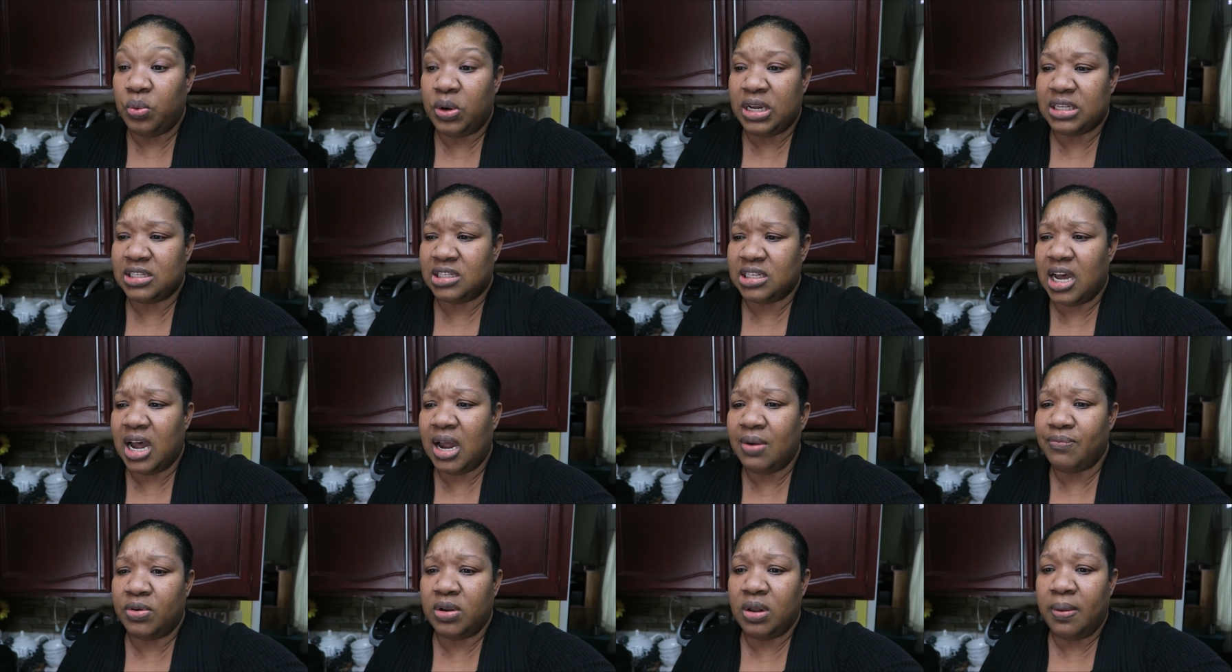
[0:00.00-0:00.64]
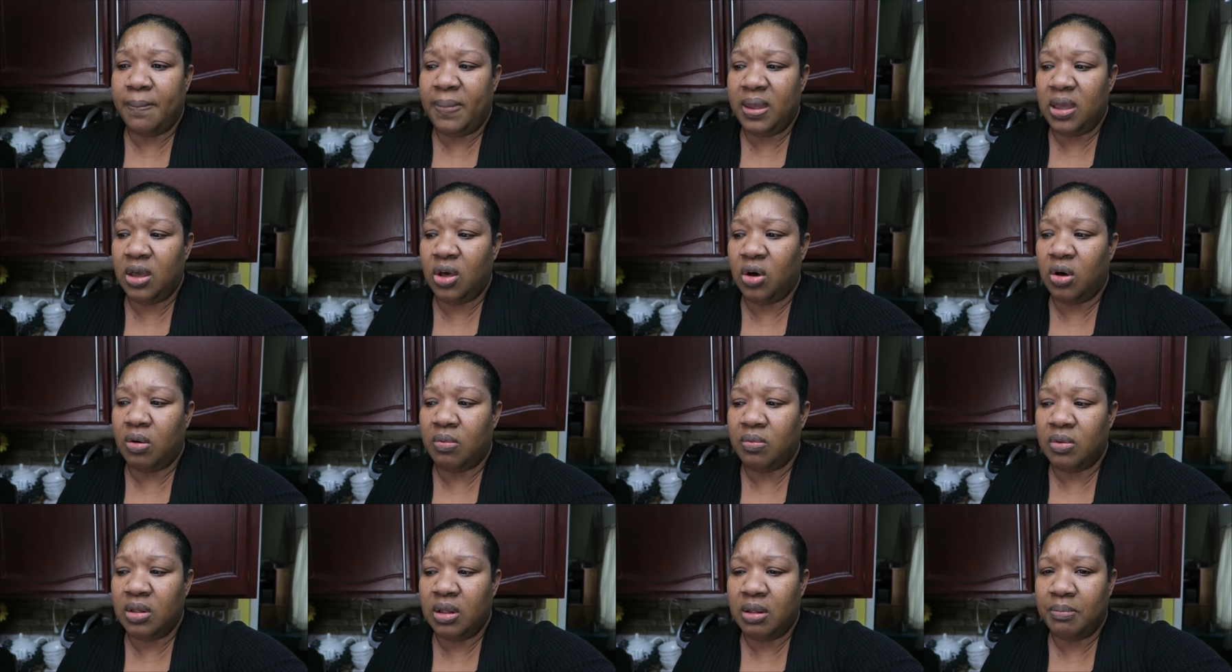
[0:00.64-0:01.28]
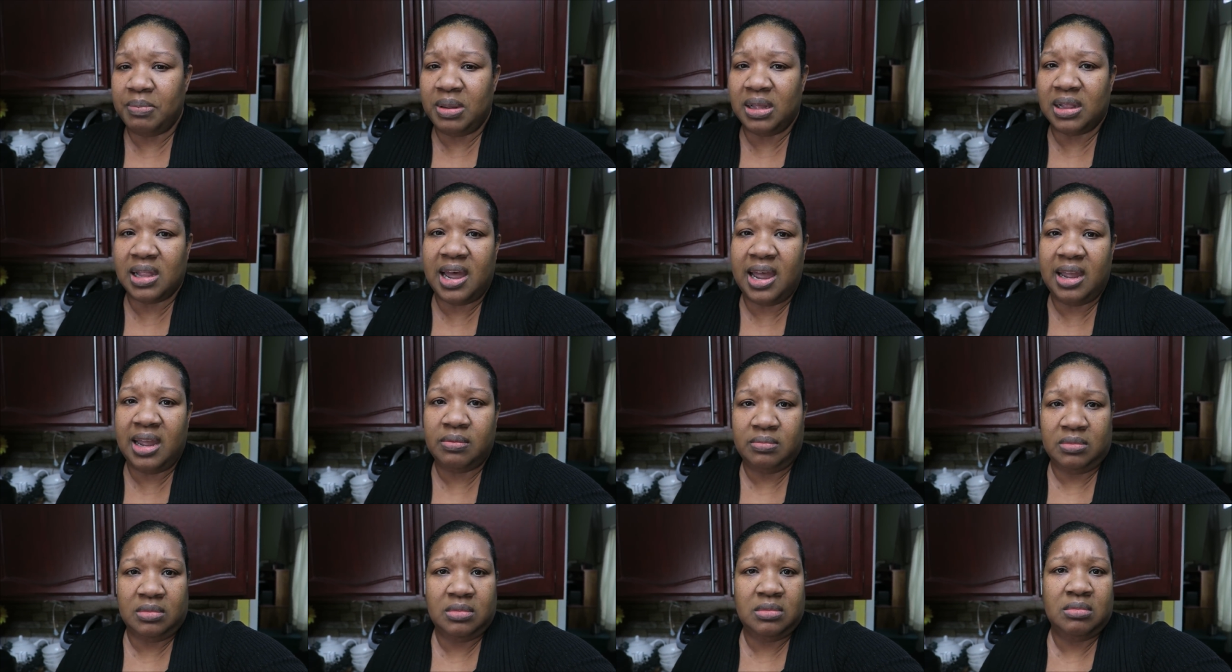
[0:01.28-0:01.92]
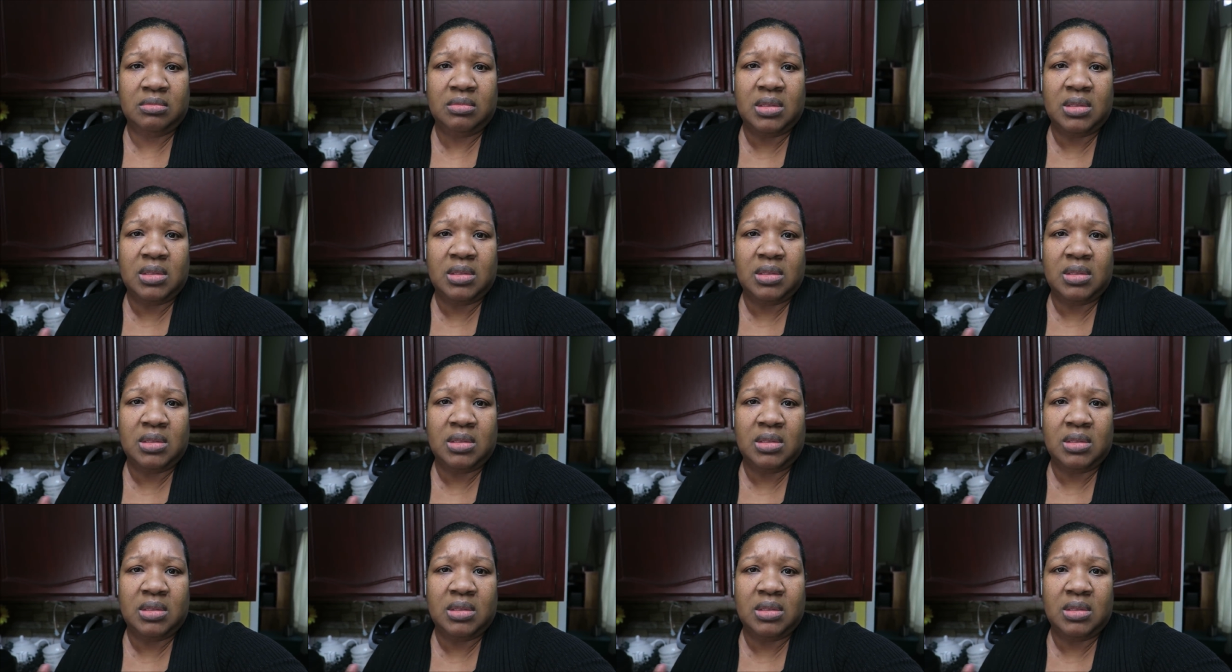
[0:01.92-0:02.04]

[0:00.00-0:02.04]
when it's time for the bill, be like,